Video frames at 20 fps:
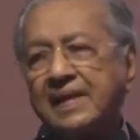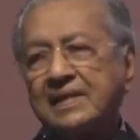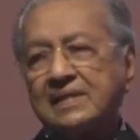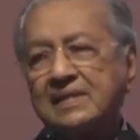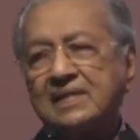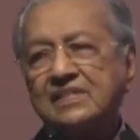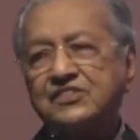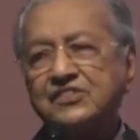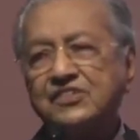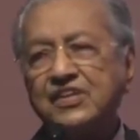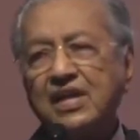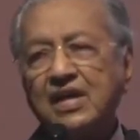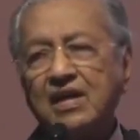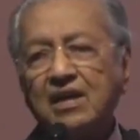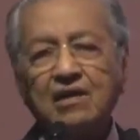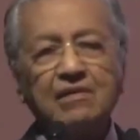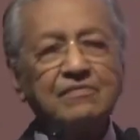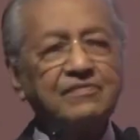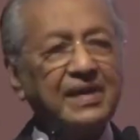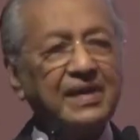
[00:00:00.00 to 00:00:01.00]
The share
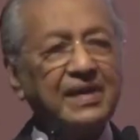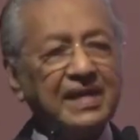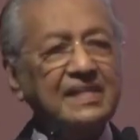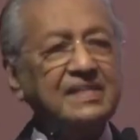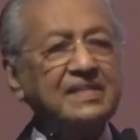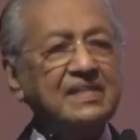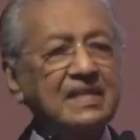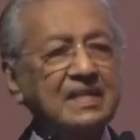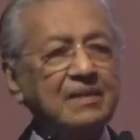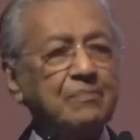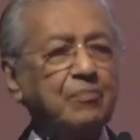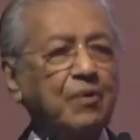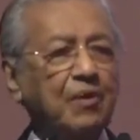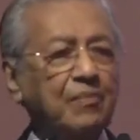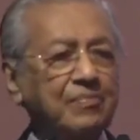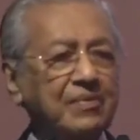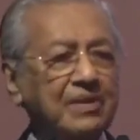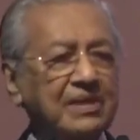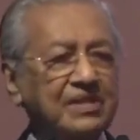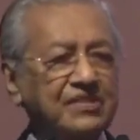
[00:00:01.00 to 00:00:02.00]
of aging
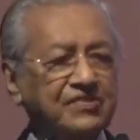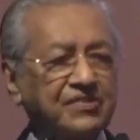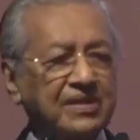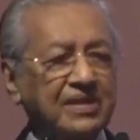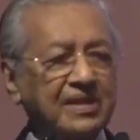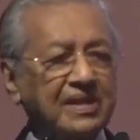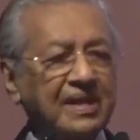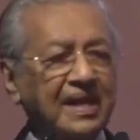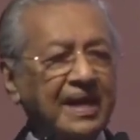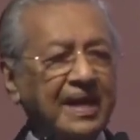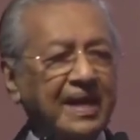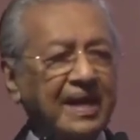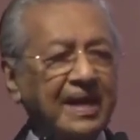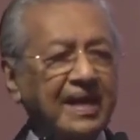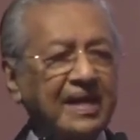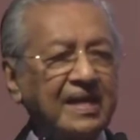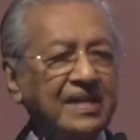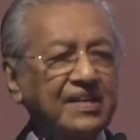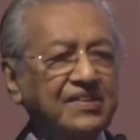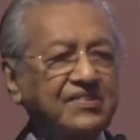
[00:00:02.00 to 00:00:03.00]
population
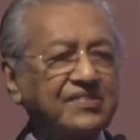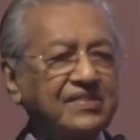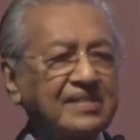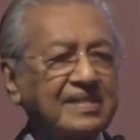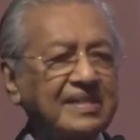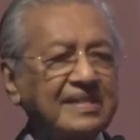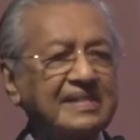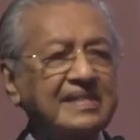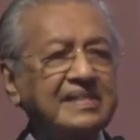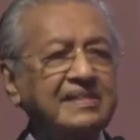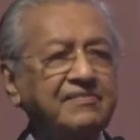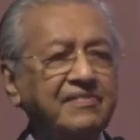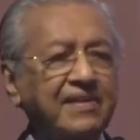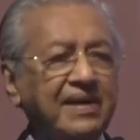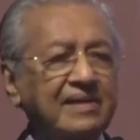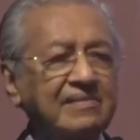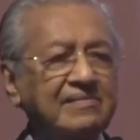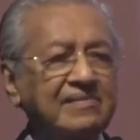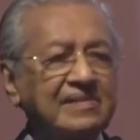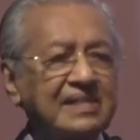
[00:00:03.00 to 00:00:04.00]
aged
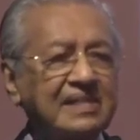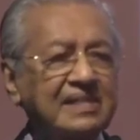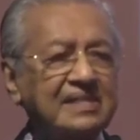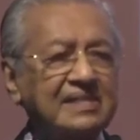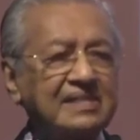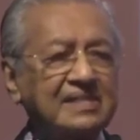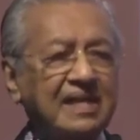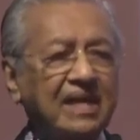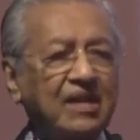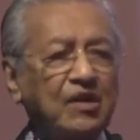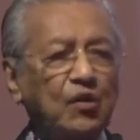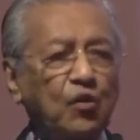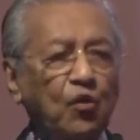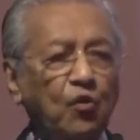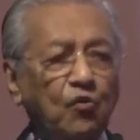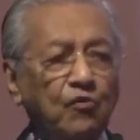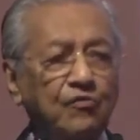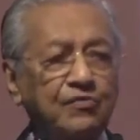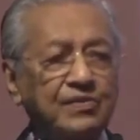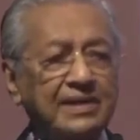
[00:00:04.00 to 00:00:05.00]
65 years and
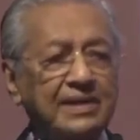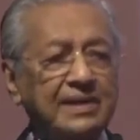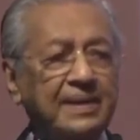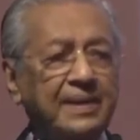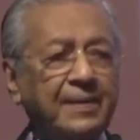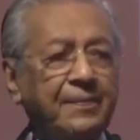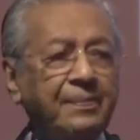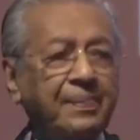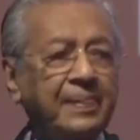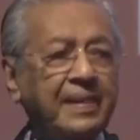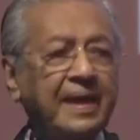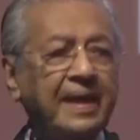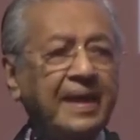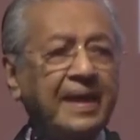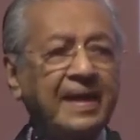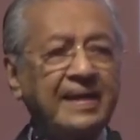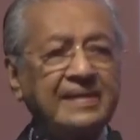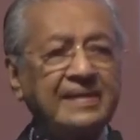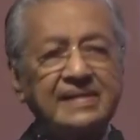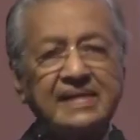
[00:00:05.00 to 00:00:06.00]
over
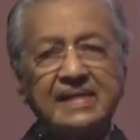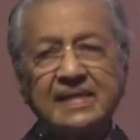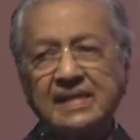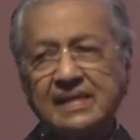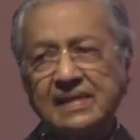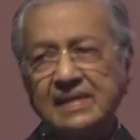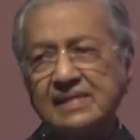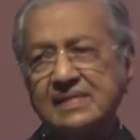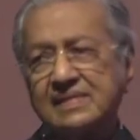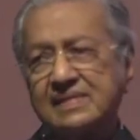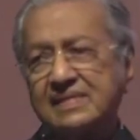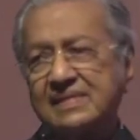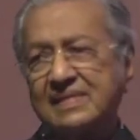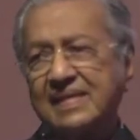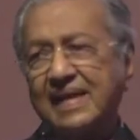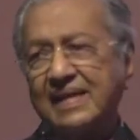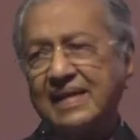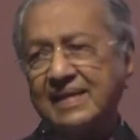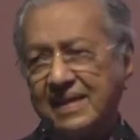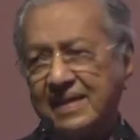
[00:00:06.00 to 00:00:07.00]
has increased
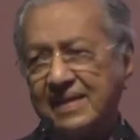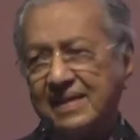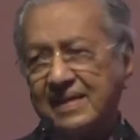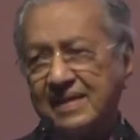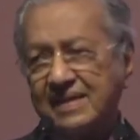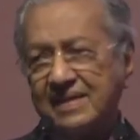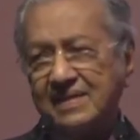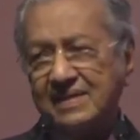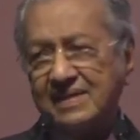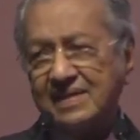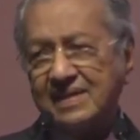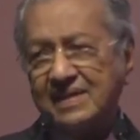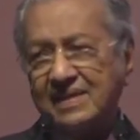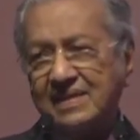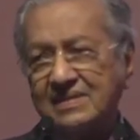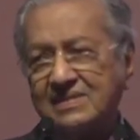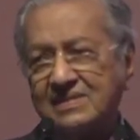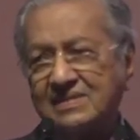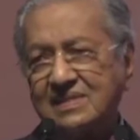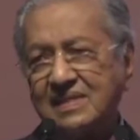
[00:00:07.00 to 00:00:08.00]
steadily
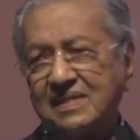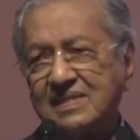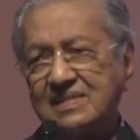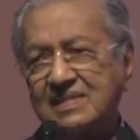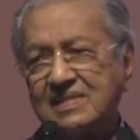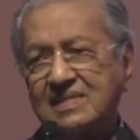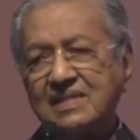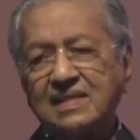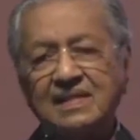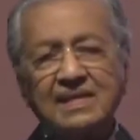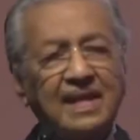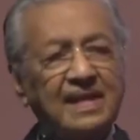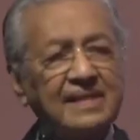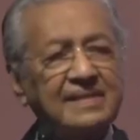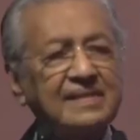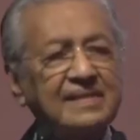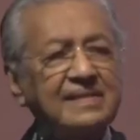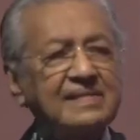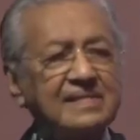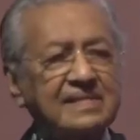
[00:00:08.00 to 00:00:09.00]
since the
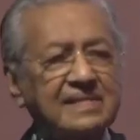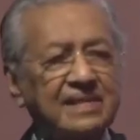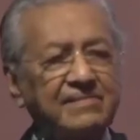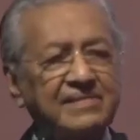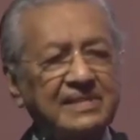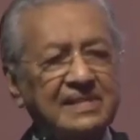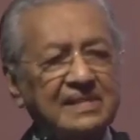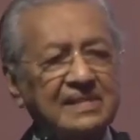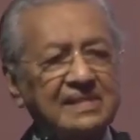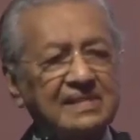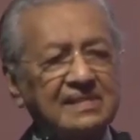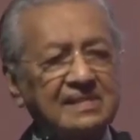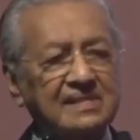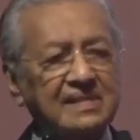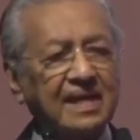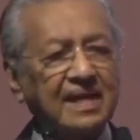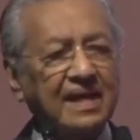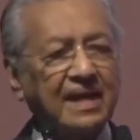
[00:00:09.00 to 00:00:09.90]
1970s,